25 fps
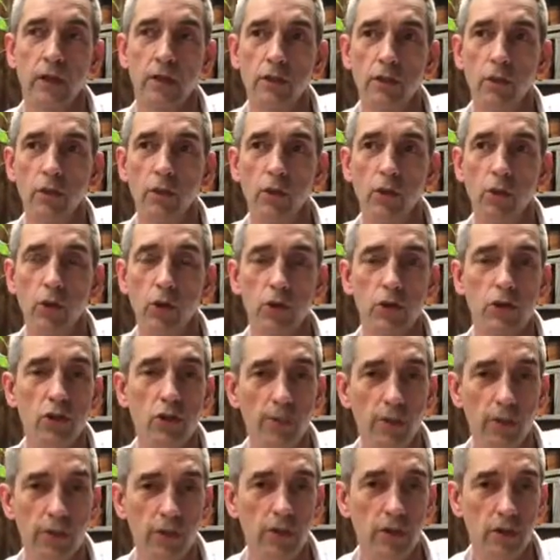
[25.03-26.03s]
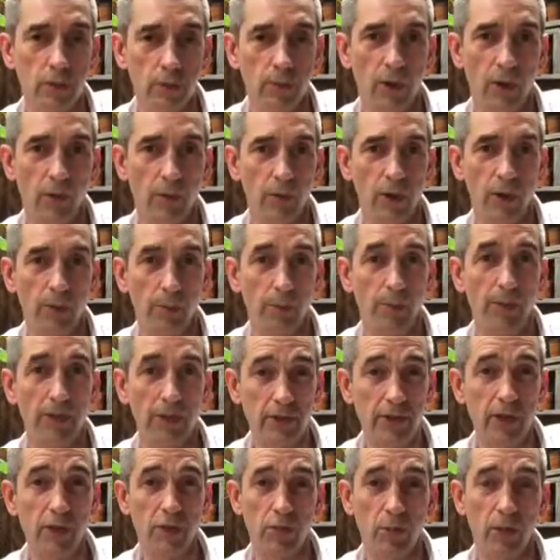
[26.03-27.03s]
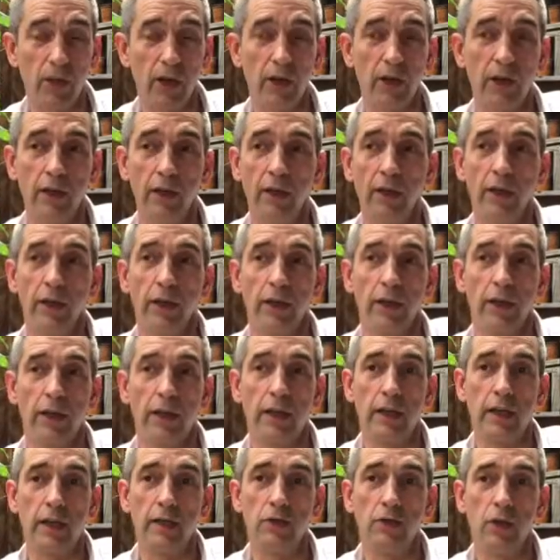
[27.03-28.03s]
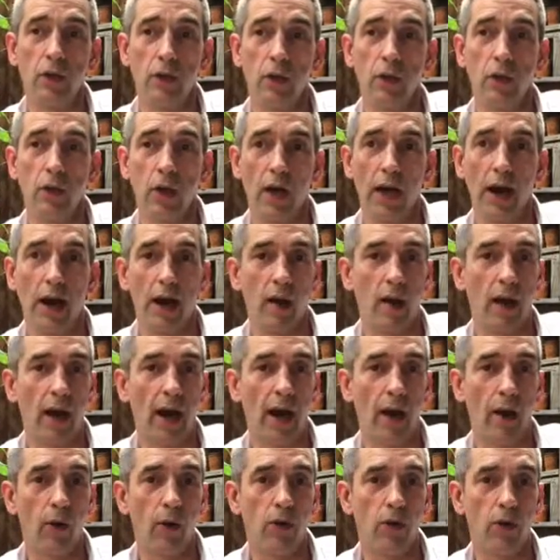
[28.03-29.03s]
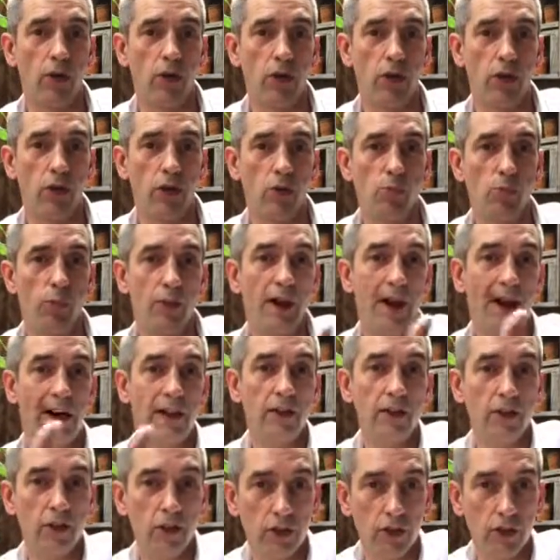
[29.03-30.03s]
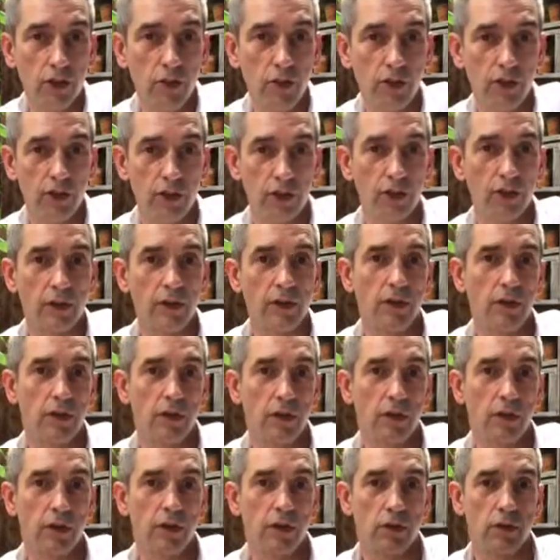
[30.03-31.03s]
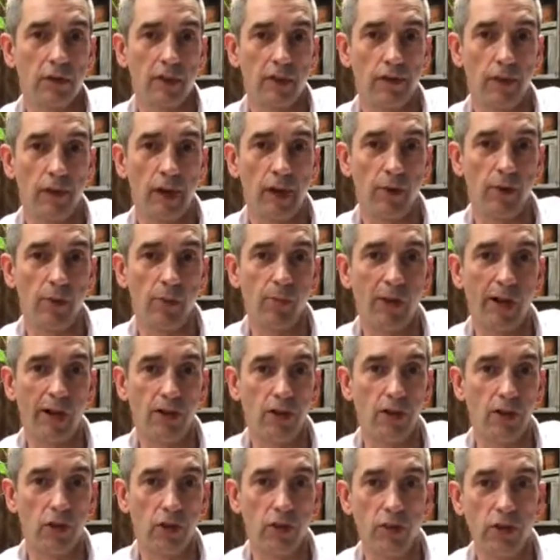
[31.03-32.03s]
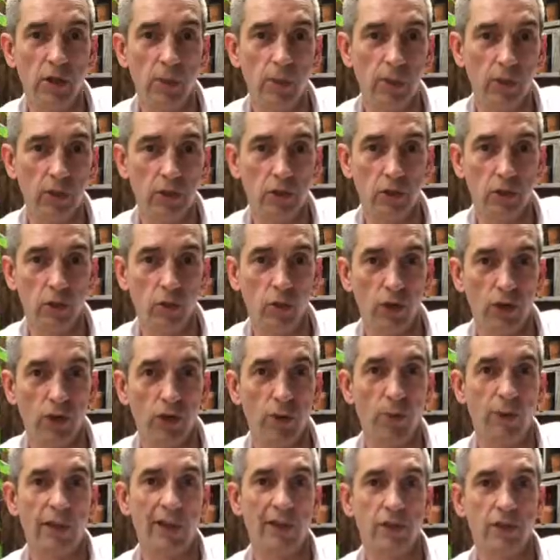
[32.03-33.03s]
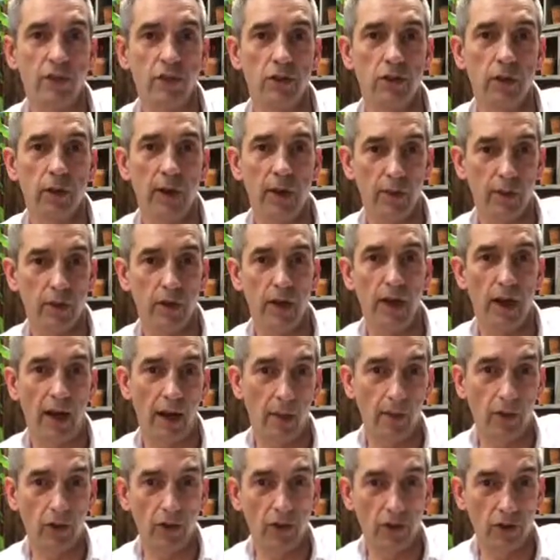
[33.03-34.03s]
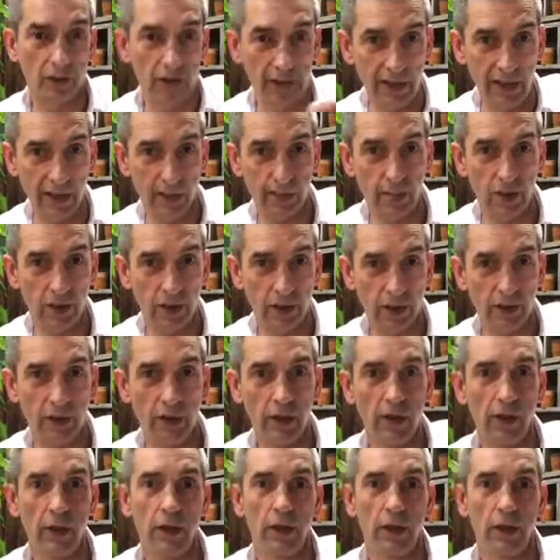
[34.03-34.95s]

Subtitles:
So what's the business plan? Well, the business plan is how you plan to do things. So it's how you plan to do your business, what you plan to do, how are you going to take the money,